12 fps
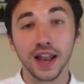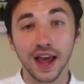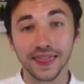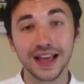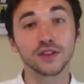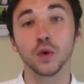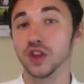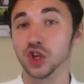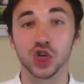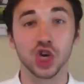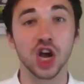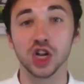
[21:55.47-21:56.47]
Like that's what the
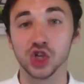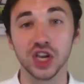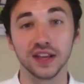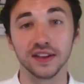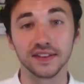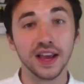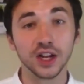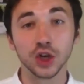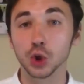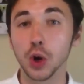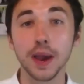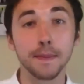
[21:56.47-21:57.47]
church is,
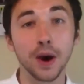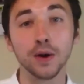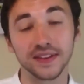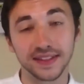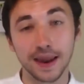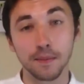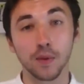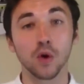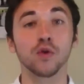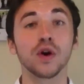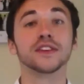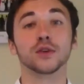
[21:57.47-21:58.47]
dry bones that then
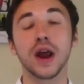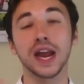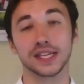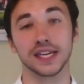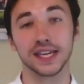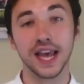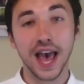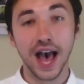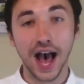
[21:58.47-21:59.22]
were resurrected.